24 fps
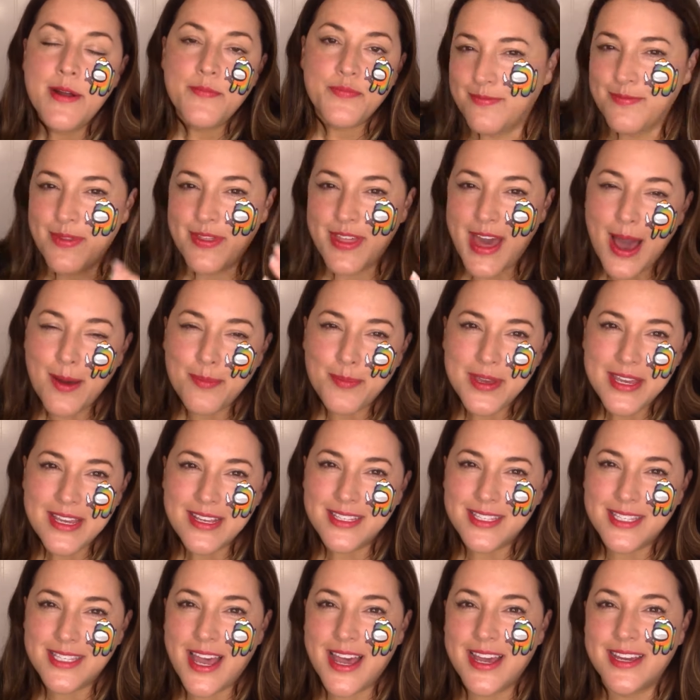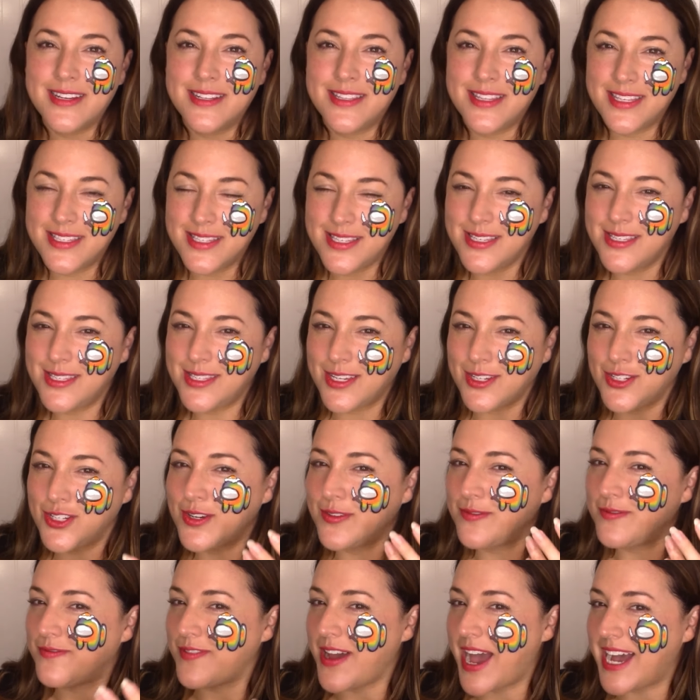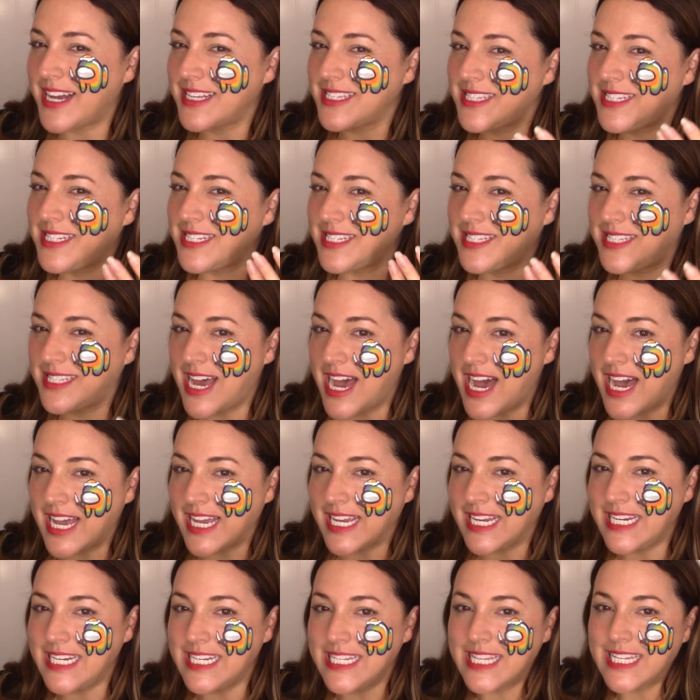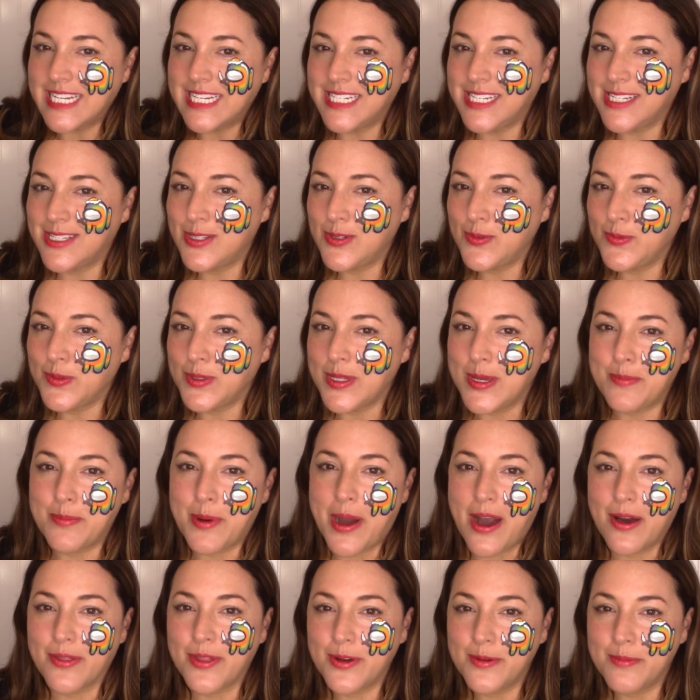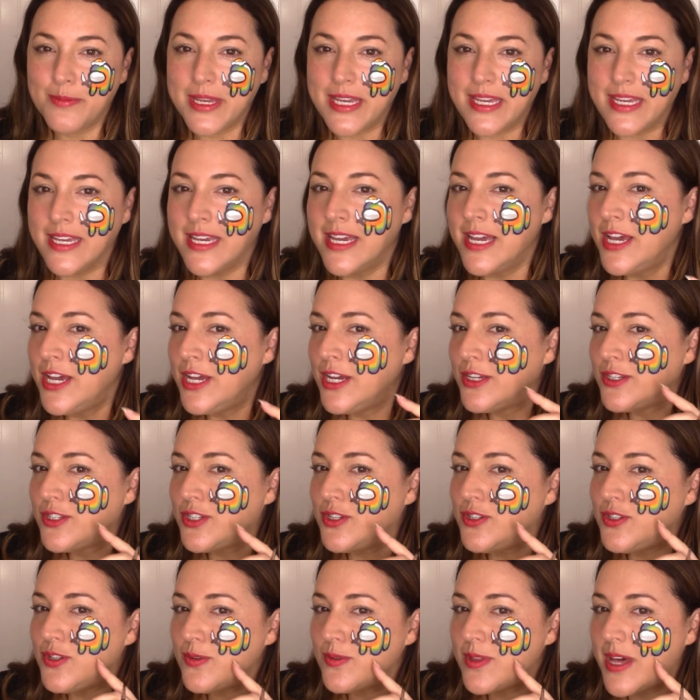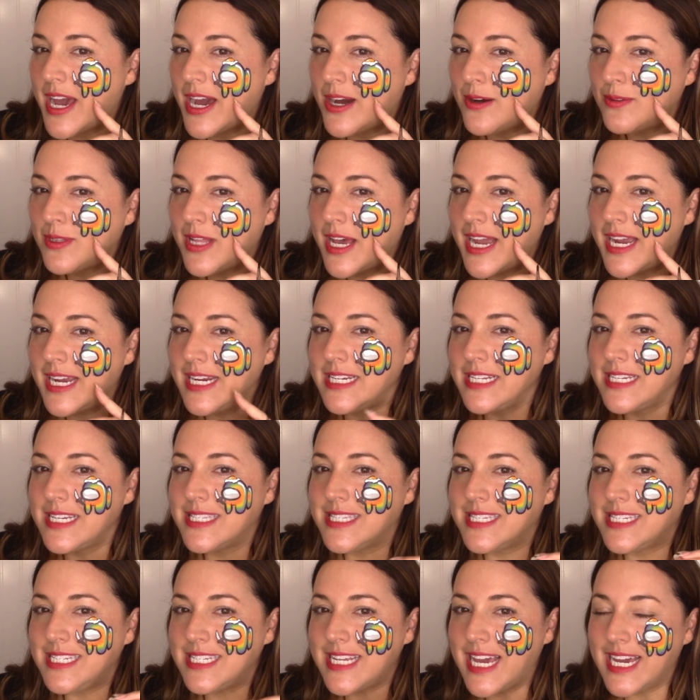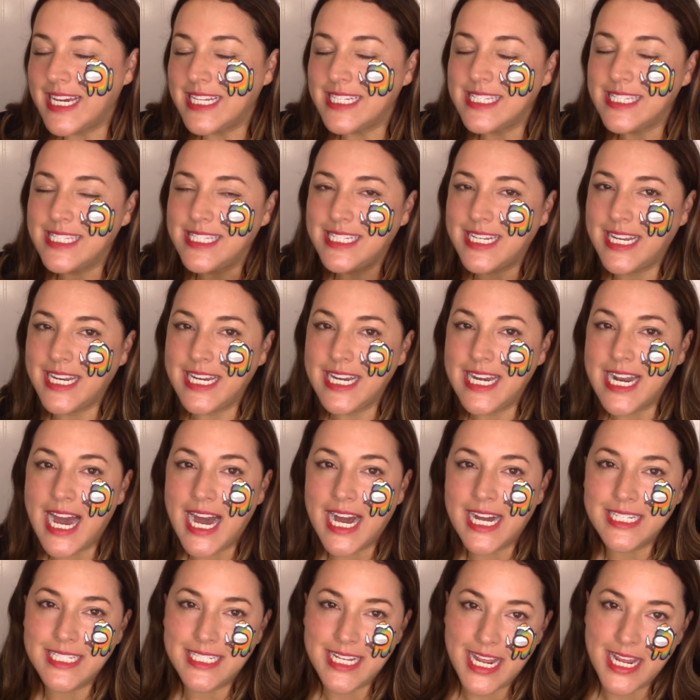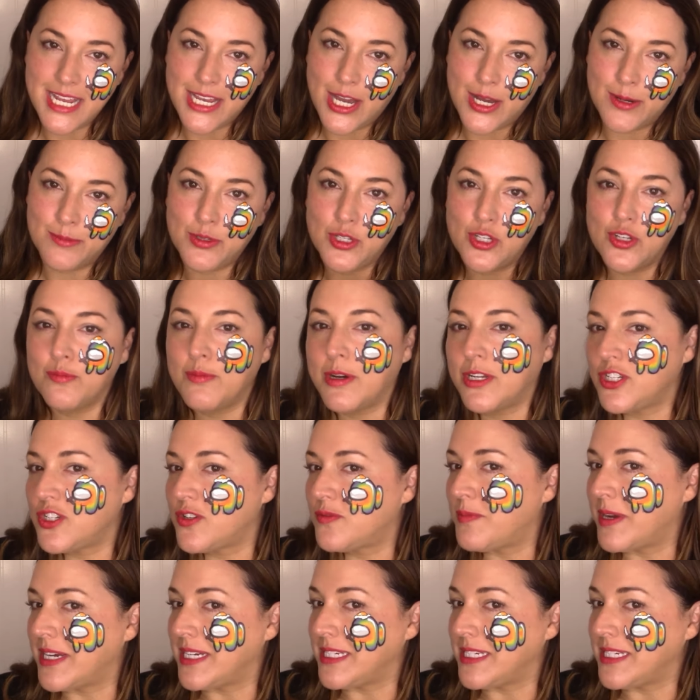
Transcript: That being said, this is such a fast design that it doesn't really bother me to do the outline because it tends to not take up too much of my